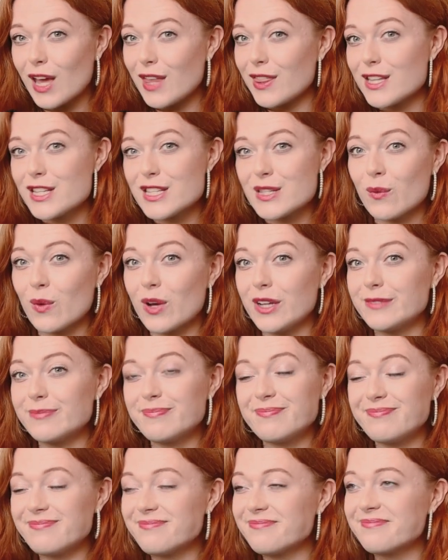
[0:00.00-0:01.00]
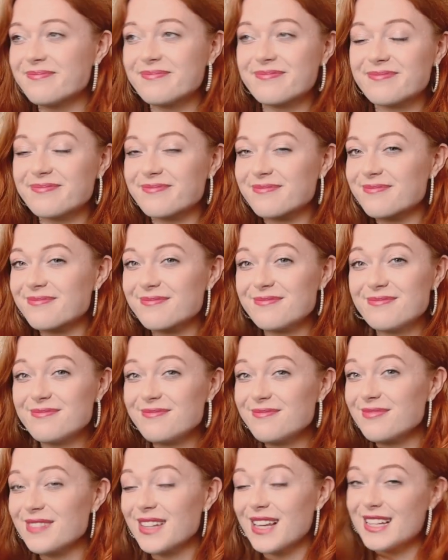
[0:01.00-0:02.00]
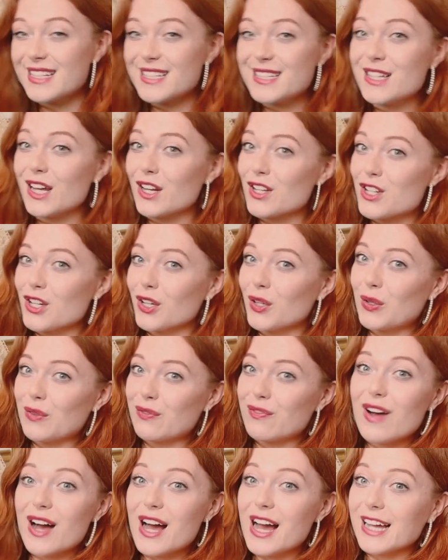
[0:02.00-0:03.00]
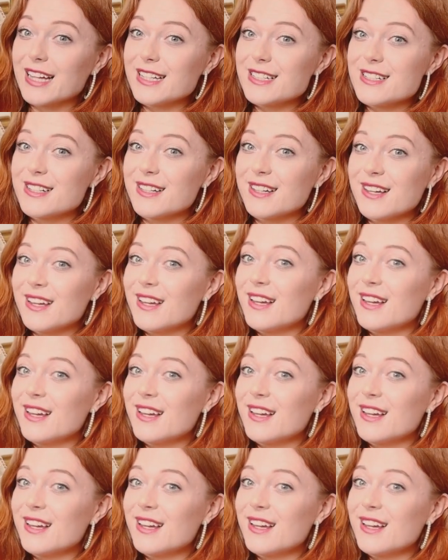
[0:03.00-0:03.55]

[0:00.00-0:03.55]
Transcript: and this one is such a good find